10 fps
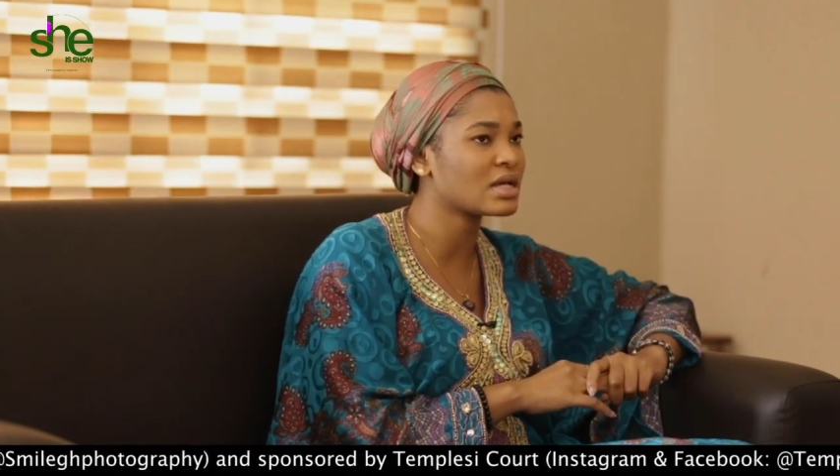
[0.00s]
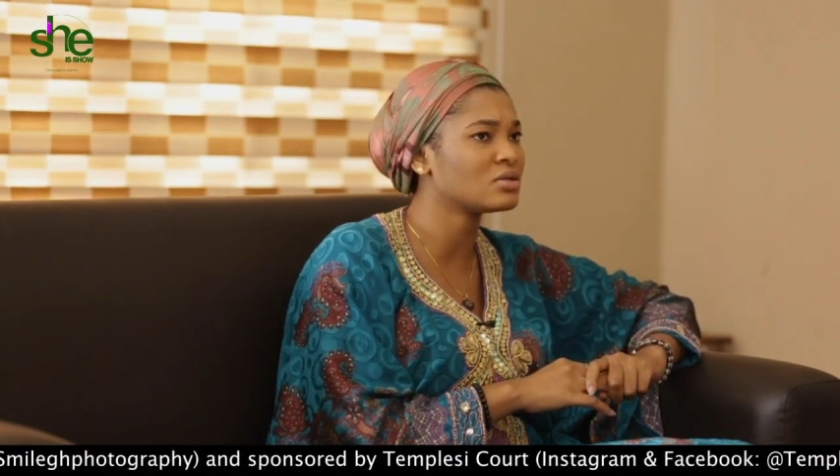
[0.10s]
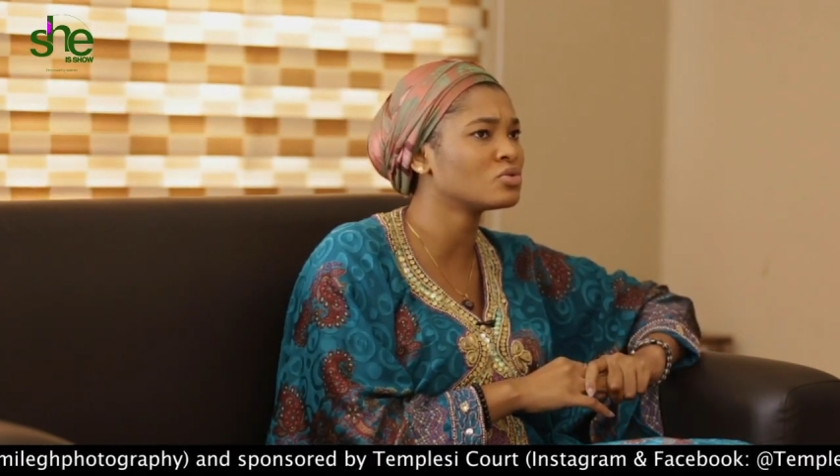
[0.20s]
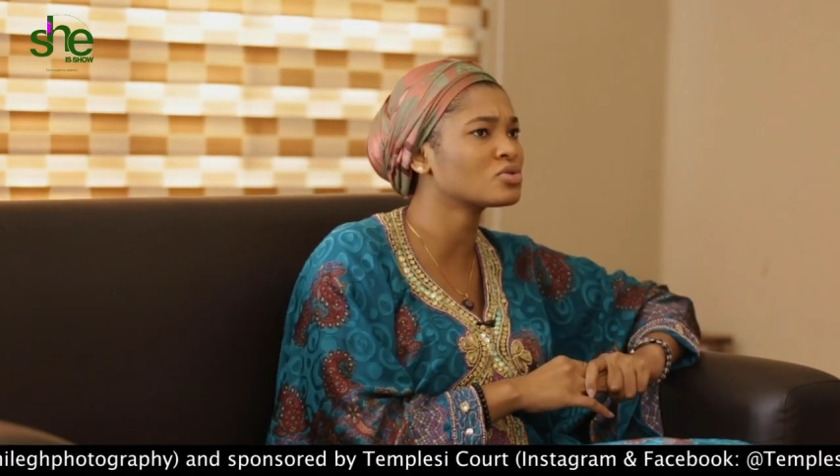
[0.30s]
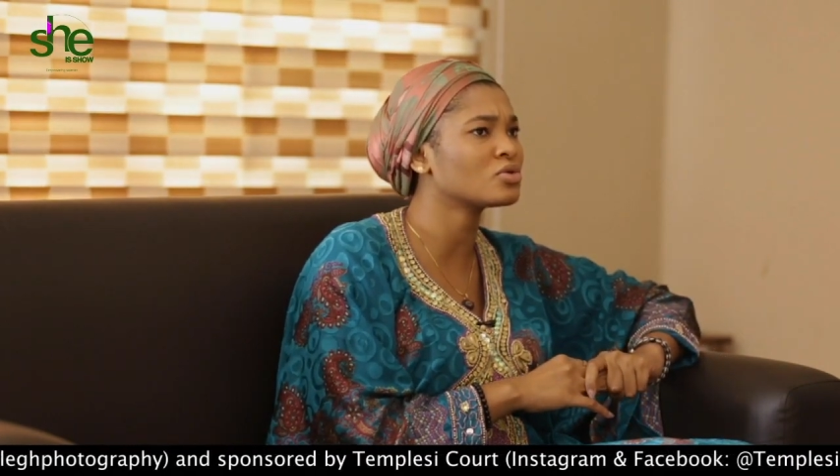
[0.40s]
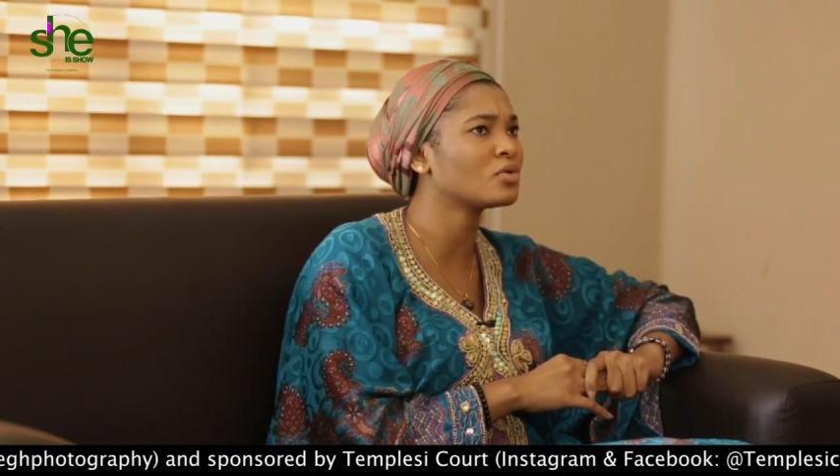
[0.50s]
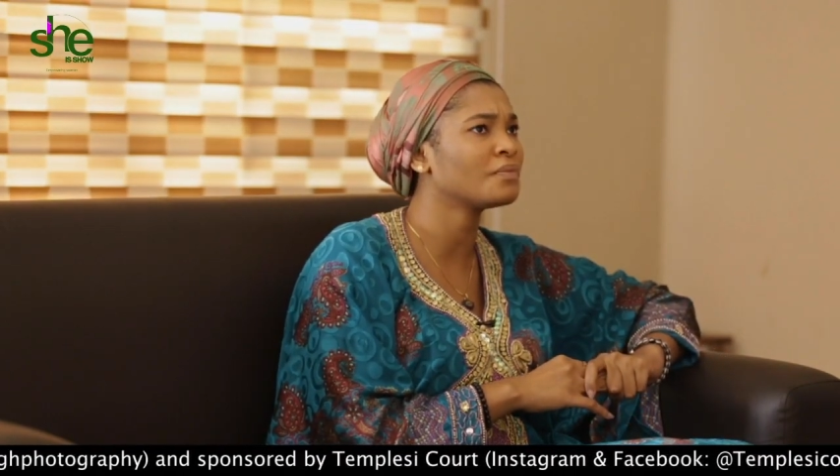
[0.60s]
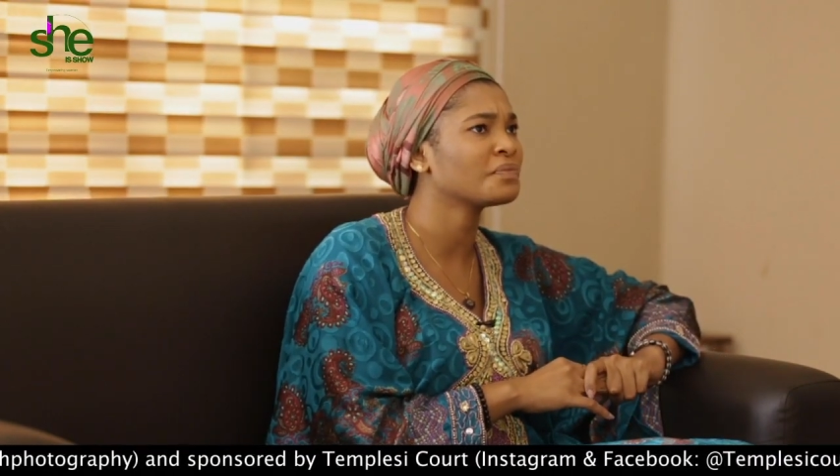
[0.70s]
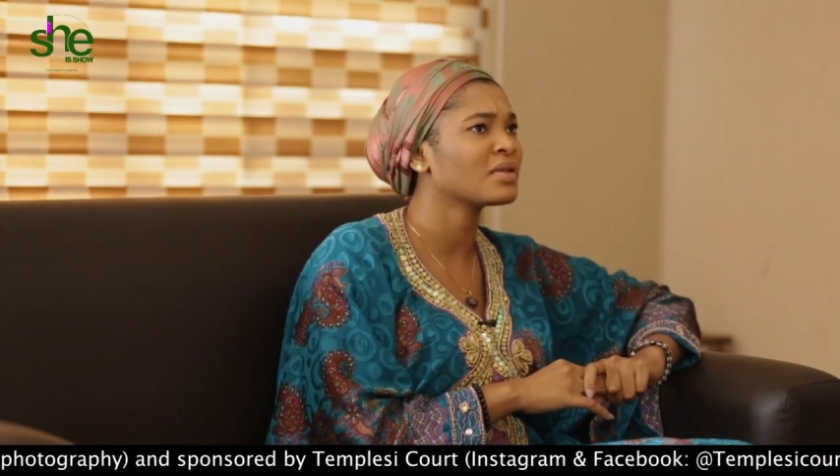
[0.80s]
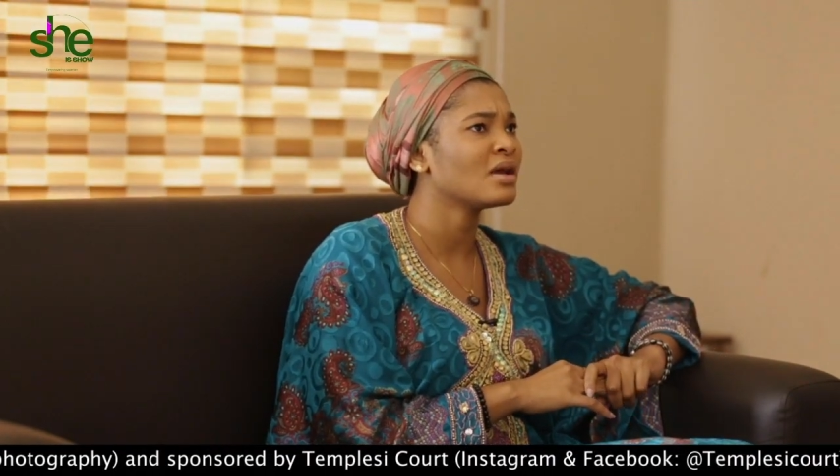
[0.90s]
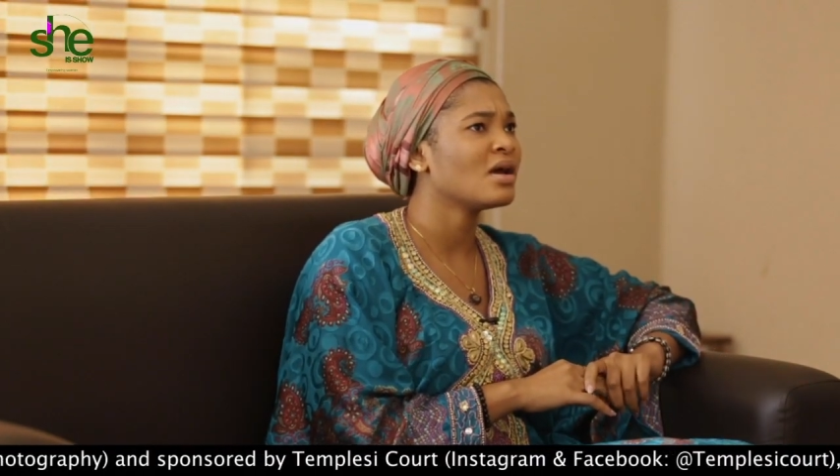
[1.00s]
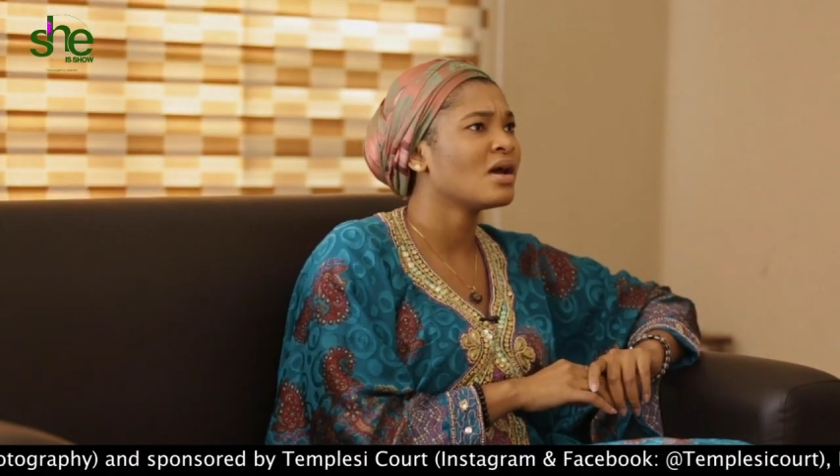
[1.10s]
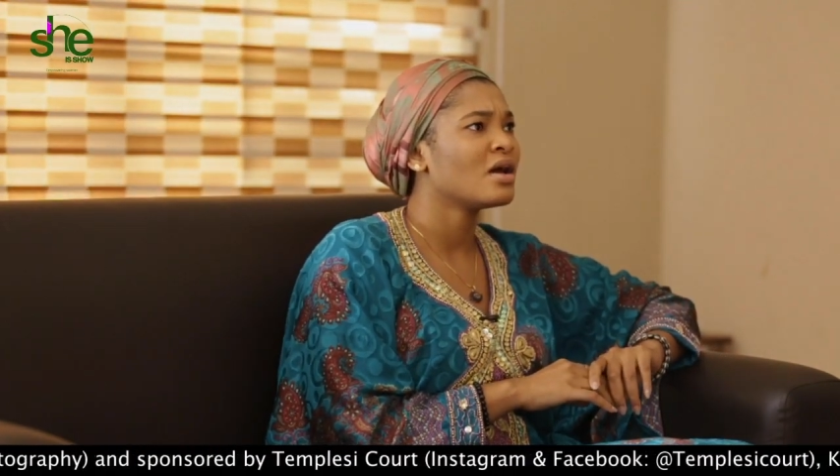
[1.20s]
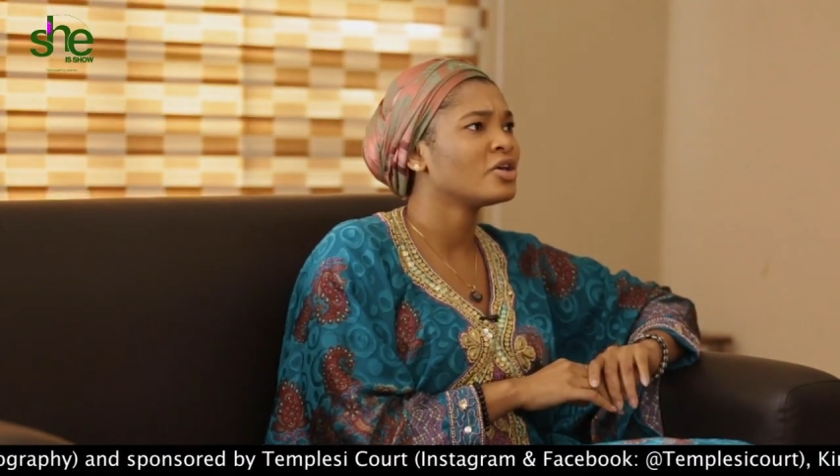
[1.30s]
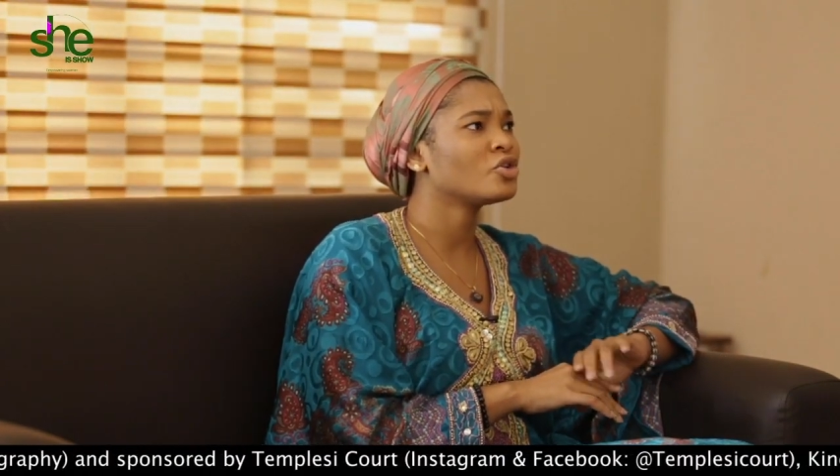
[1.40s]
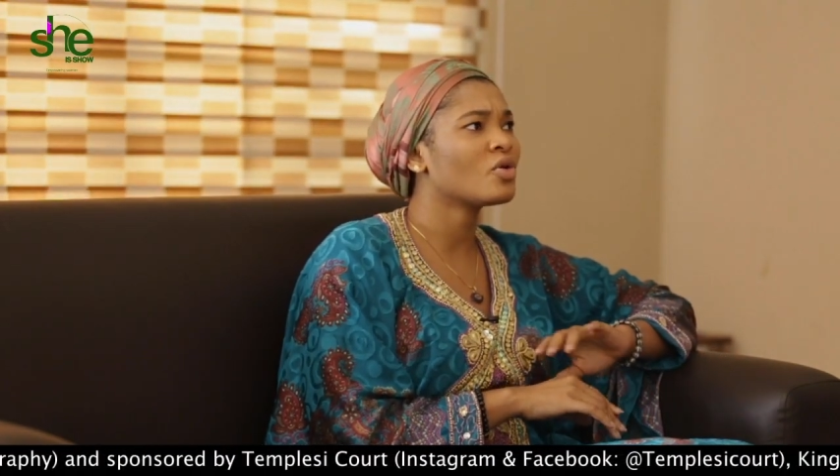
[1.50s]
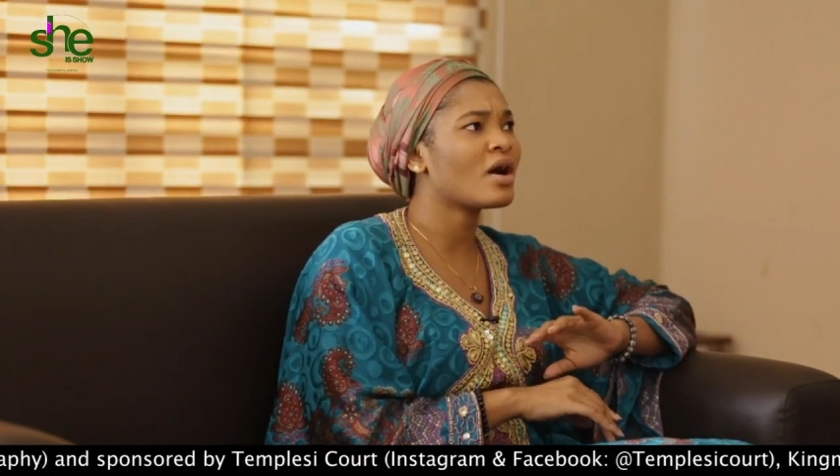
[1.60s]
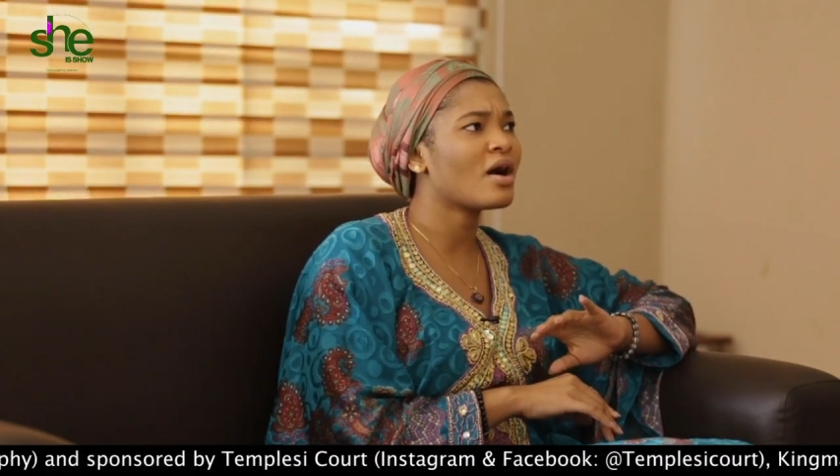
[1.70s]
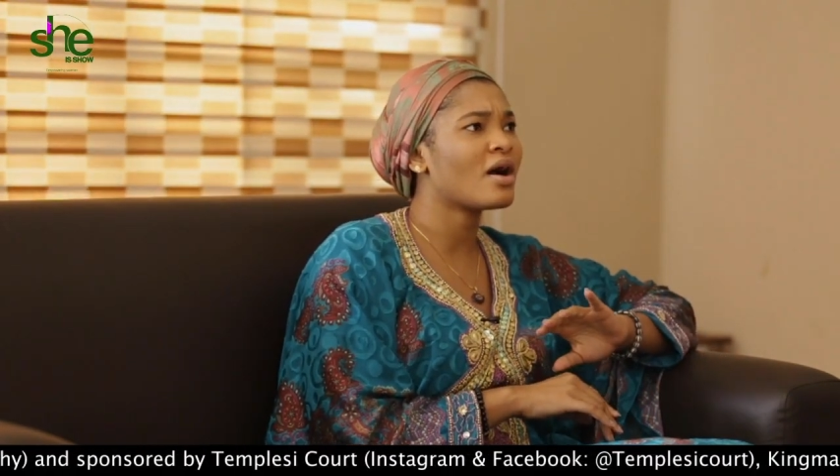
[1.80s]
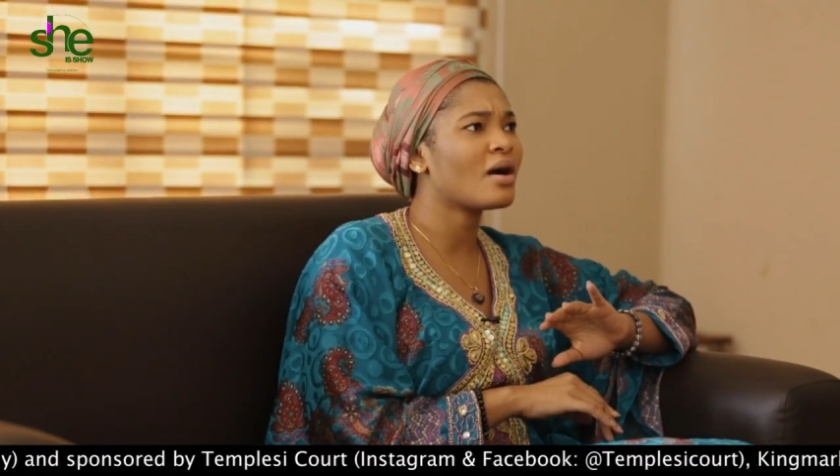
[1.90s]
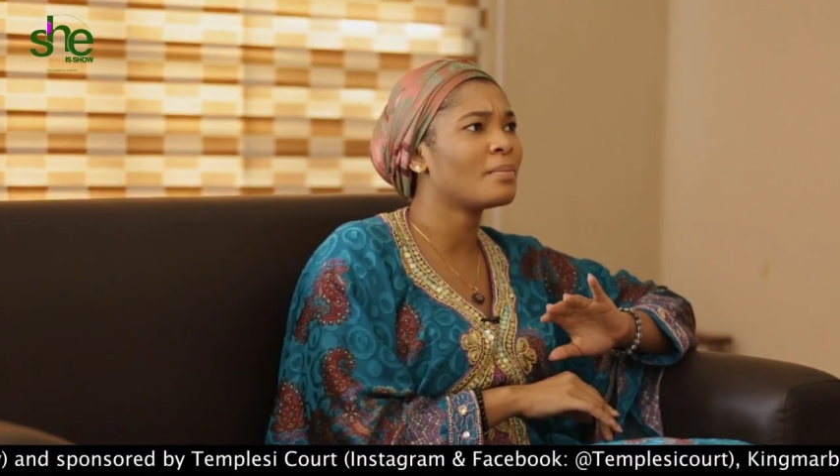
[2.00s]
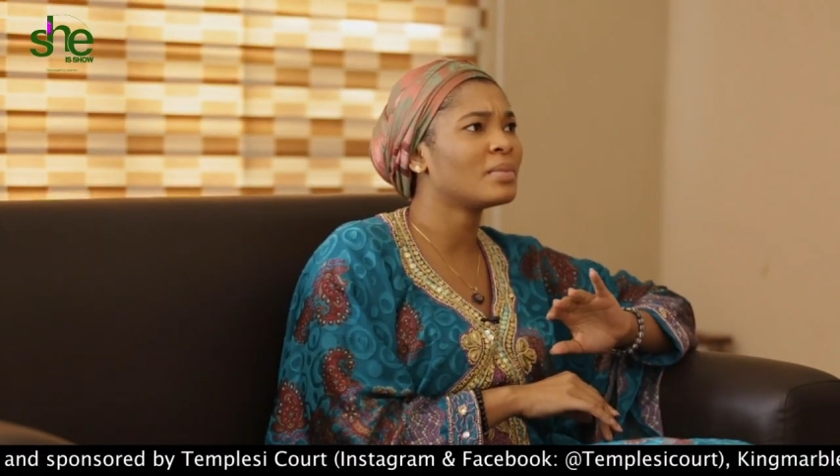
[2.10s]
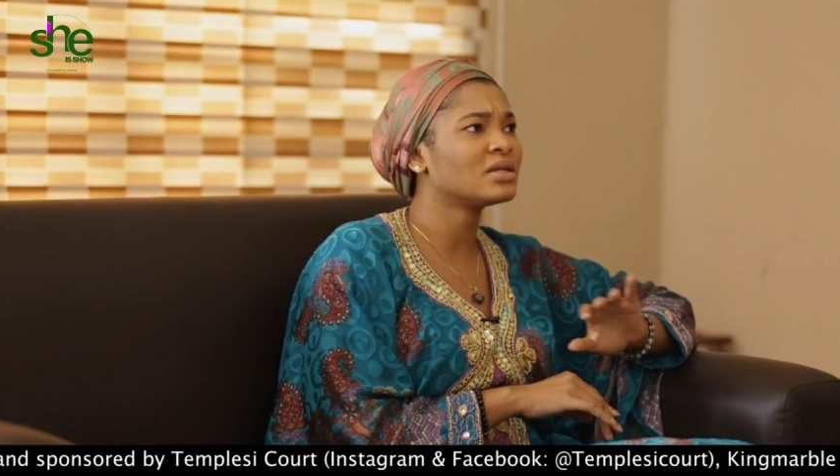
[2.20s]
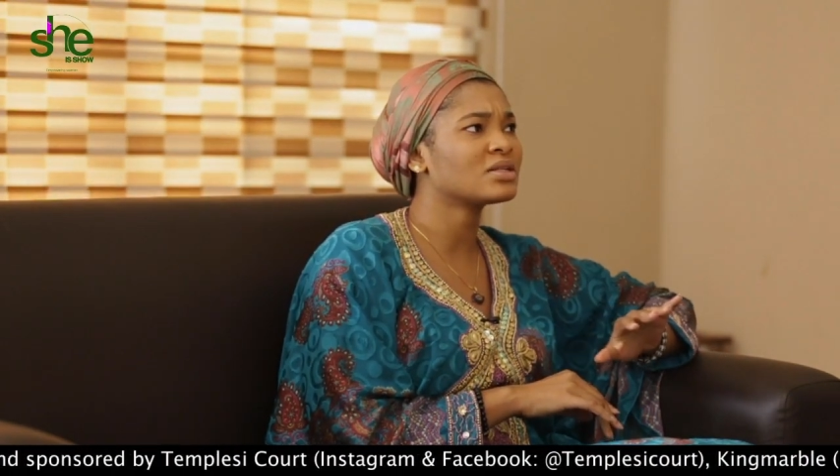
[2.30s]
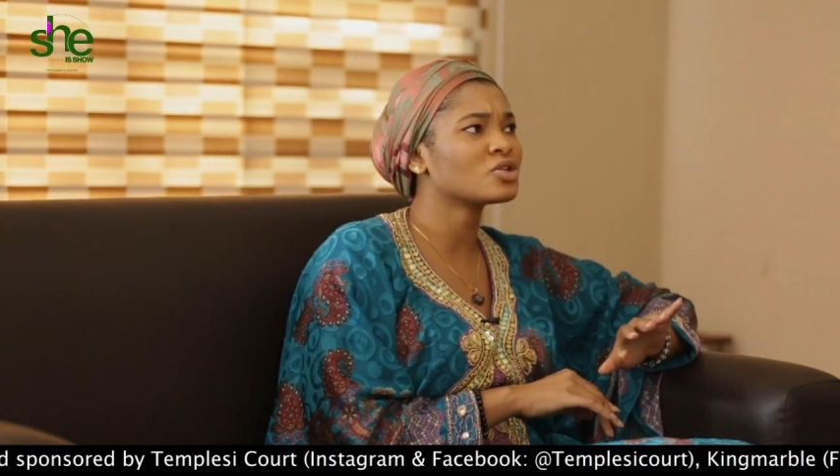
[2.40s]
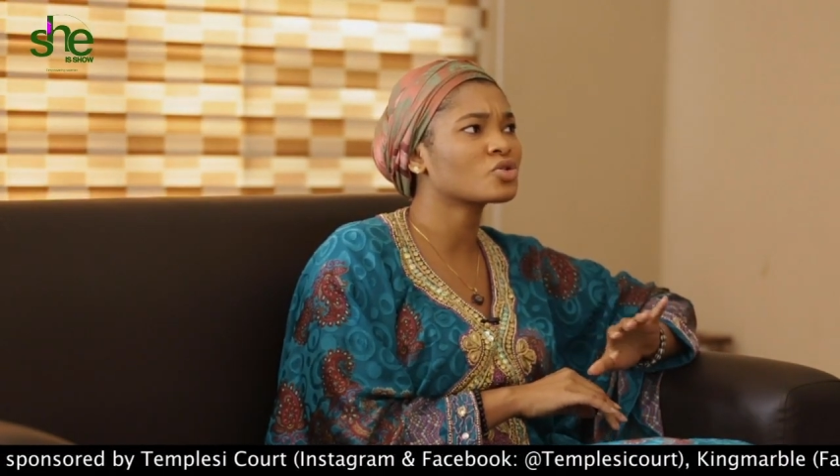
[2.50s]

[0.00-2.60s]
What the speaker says: And also, military